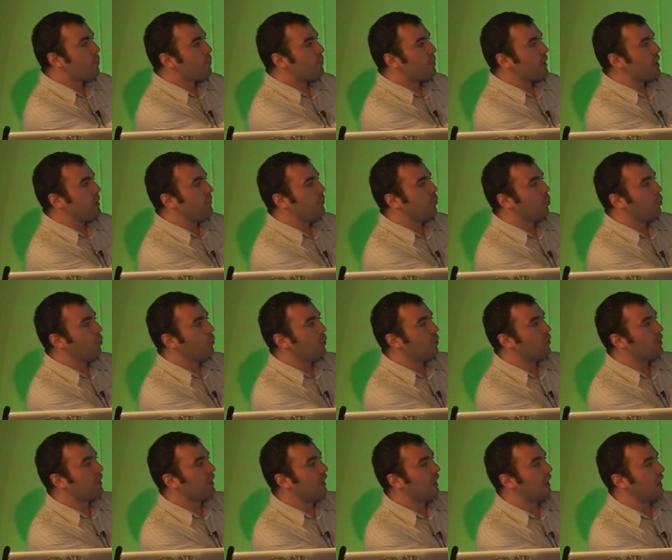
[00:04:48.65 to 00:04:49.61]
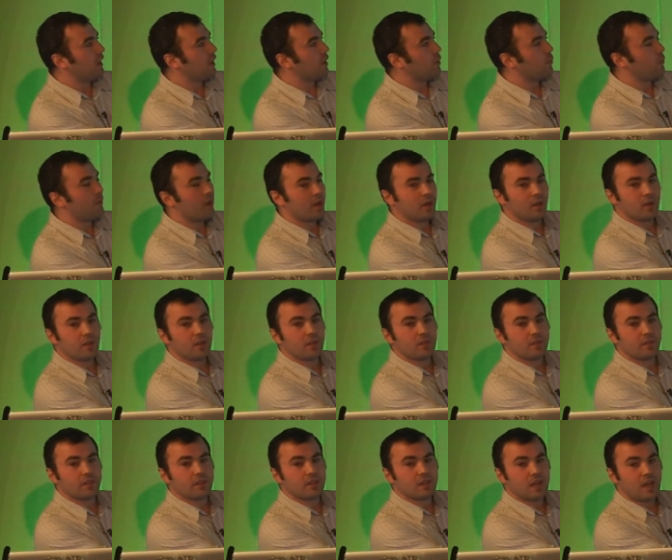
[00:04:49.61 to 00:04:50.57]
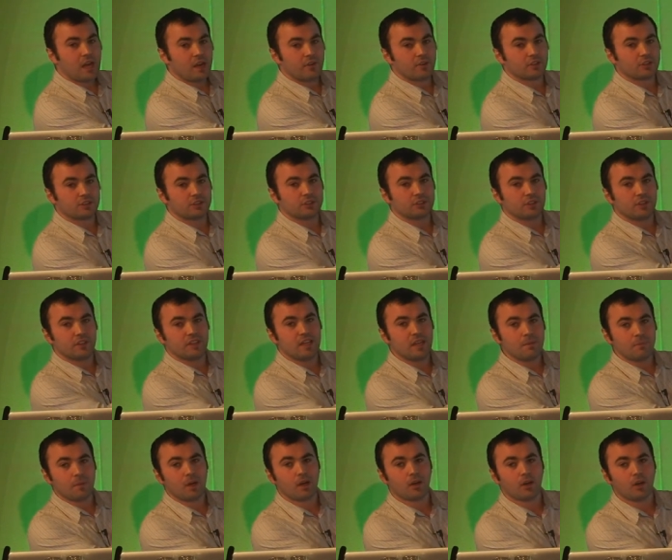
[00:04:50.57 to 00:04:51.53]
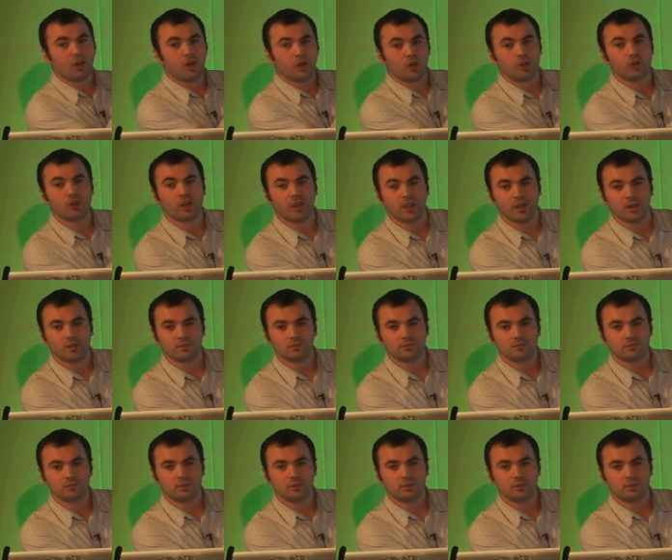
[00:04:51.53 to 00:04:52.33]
people will click where the characters in the email are looking.